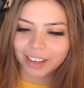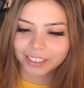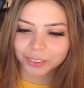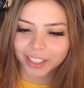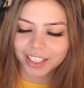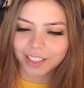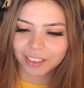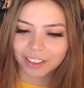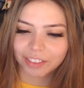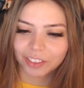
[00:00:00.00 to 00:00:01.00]
I was wearing
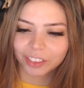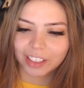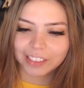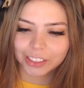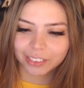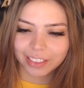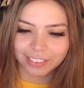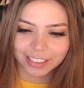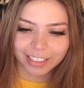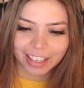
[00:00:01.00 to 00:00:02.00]
something from Forever
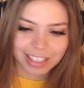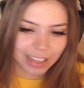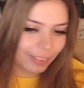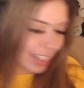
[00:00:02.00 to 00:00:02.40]
21 last time.